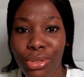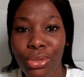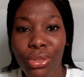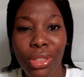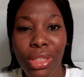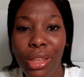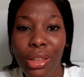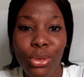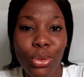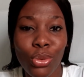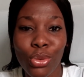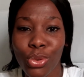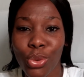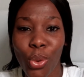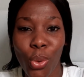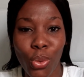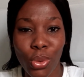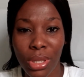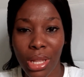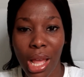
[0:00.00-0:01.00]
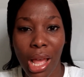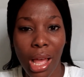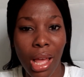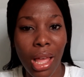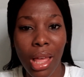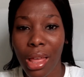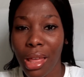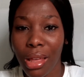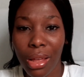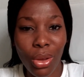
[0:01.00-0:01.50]
you think those goals are,
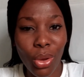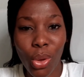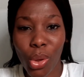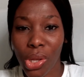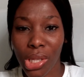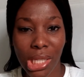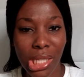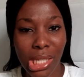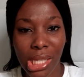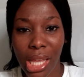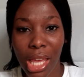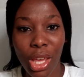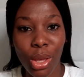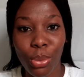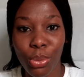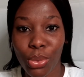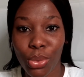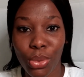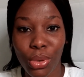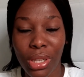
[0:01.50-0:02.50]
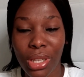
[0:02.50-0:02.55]
God is able.